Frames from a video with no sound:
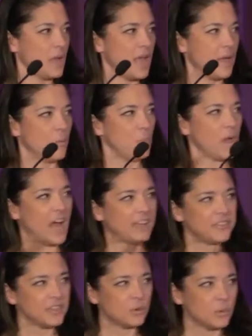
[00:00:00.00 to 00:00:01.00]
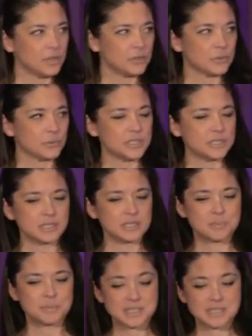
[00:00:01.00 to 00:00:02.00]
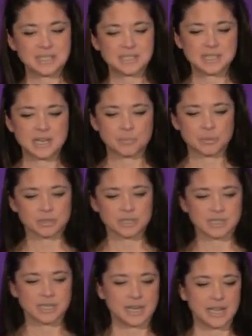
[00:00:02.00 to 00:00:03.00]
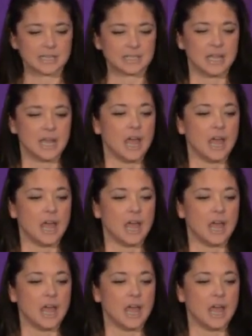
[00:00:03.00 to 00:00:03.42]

And I think one of the reasons, besides temporal disconnect,